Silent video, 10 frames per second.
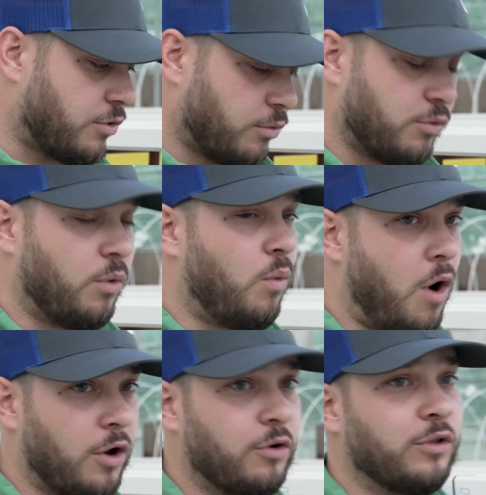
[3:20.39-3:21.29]
through the
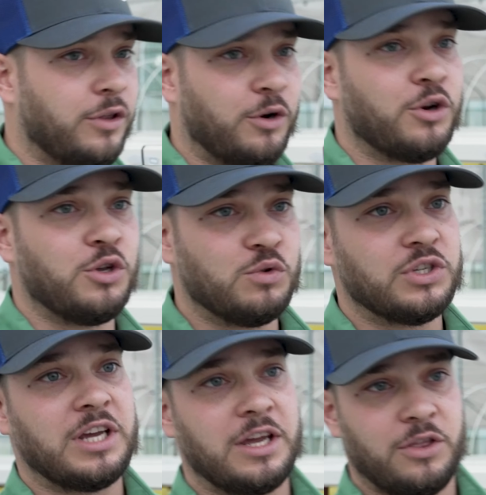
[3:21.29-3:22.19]
water that they're
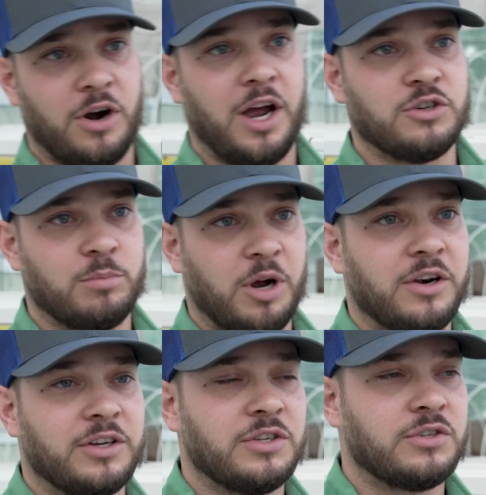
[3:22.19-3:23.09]
using in their
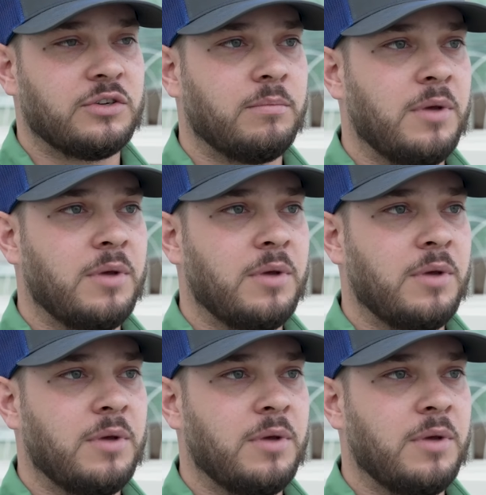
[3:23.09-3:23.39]
hydroponic system.